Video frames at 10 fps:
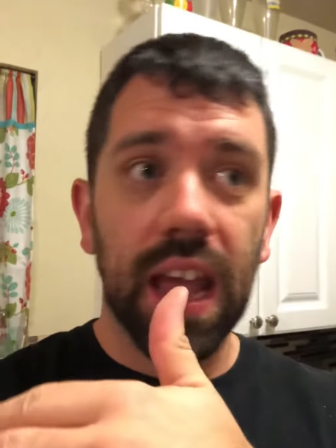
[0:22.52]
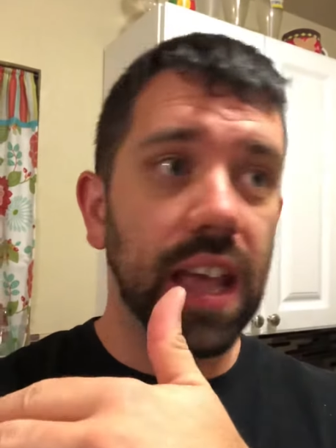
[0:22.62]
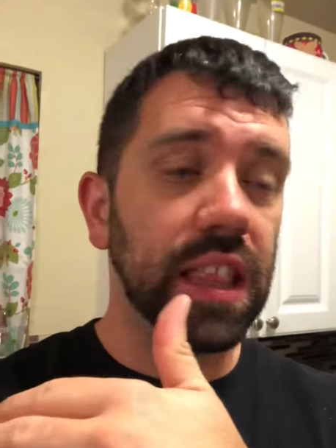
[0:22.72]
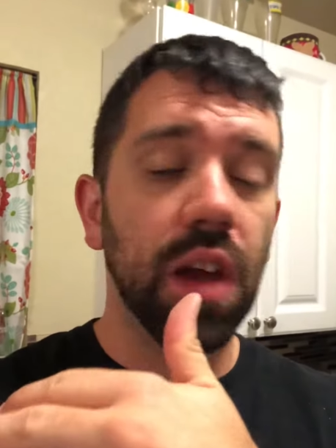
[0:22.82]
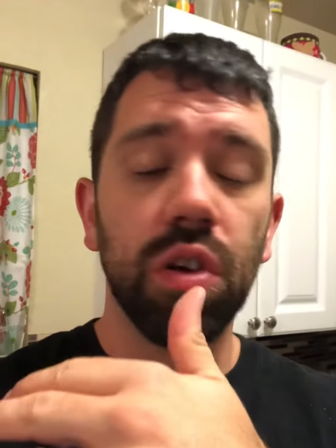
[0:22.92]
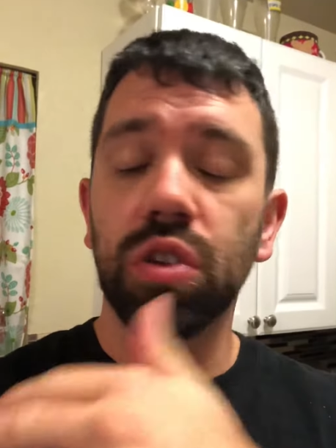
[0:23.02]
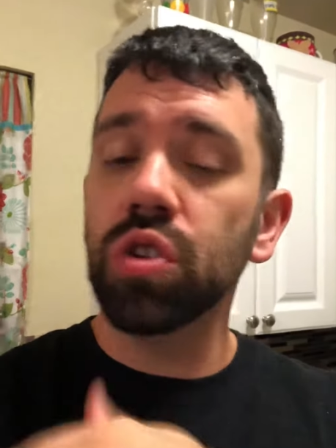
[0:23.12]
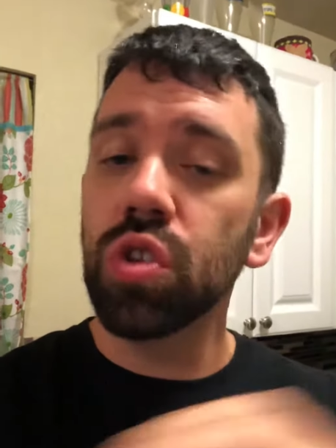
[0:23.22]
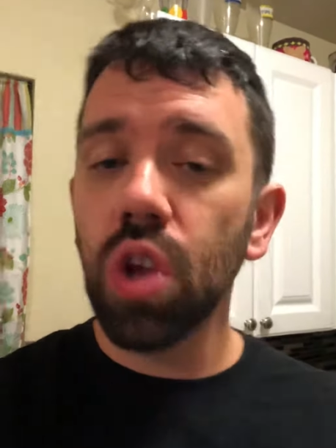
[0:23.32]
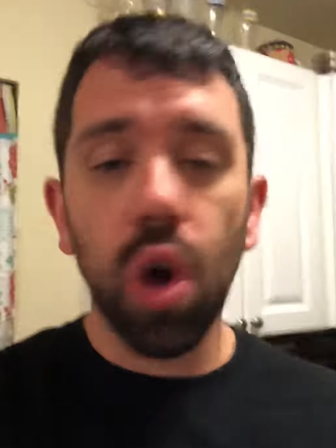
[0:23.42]
and there is
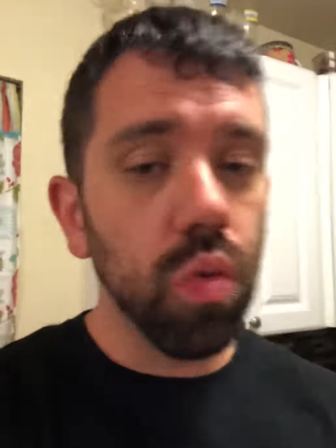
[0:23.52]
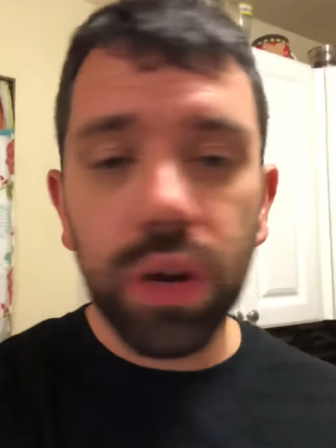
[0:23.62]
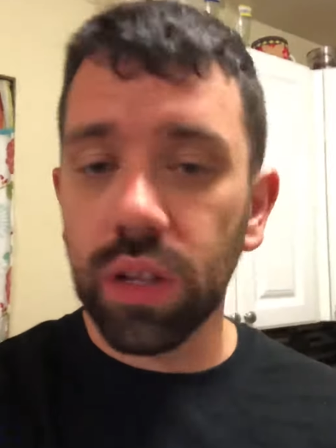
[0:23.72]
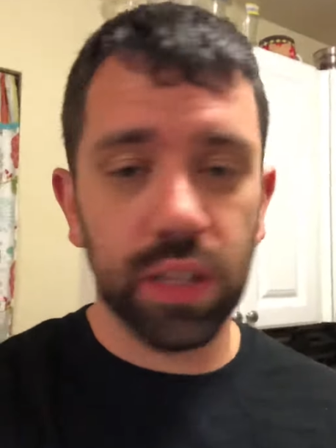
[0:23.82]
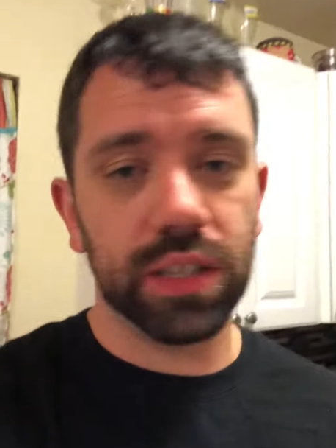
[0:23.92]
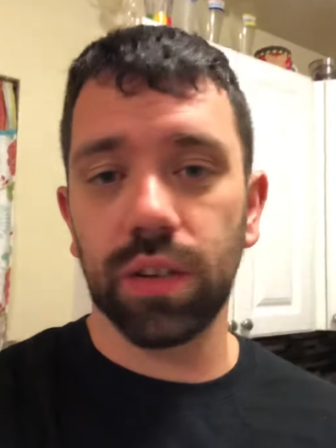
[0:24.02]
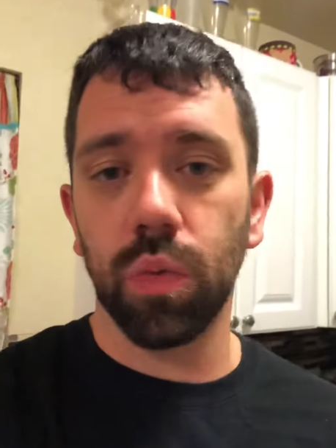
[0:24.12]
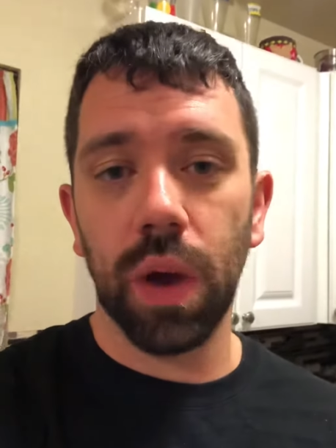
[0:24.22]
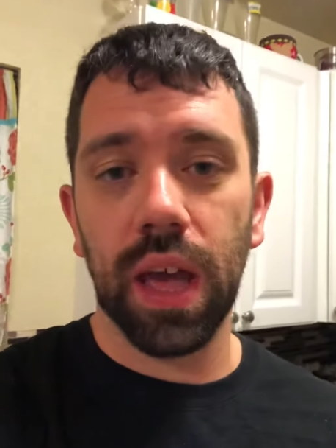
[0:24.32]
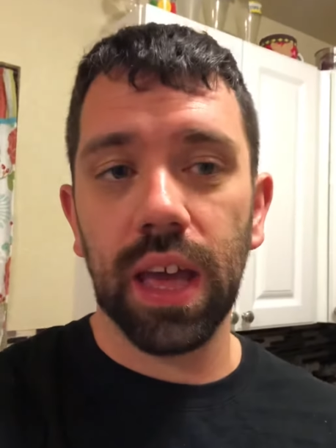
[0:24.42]
no realistic
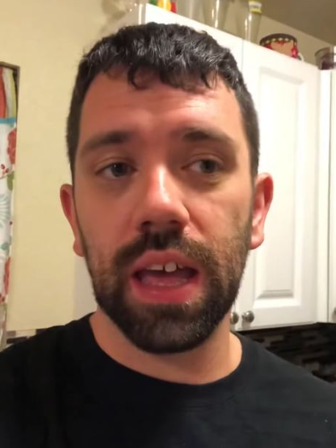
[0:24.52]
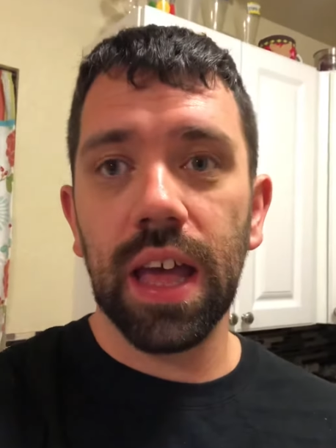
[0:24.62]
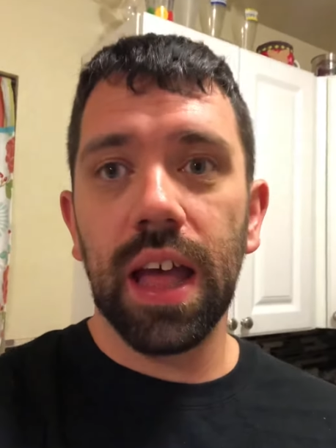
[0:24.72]
way